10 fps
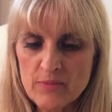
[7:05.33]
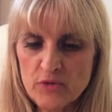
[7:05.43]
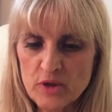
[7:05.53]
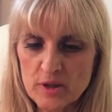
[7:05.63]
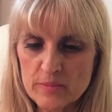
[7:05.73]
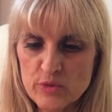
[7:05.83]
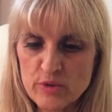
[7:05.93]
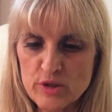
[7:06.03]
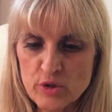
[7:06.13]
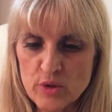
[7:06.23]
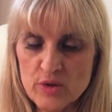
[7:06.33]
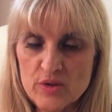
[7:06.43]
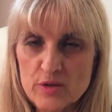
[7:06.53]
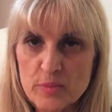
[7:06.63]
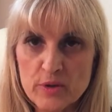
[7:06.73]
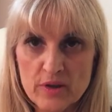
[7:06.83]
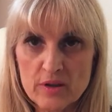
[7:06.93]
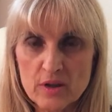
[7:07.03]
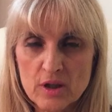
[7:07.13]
for him to return to spirit,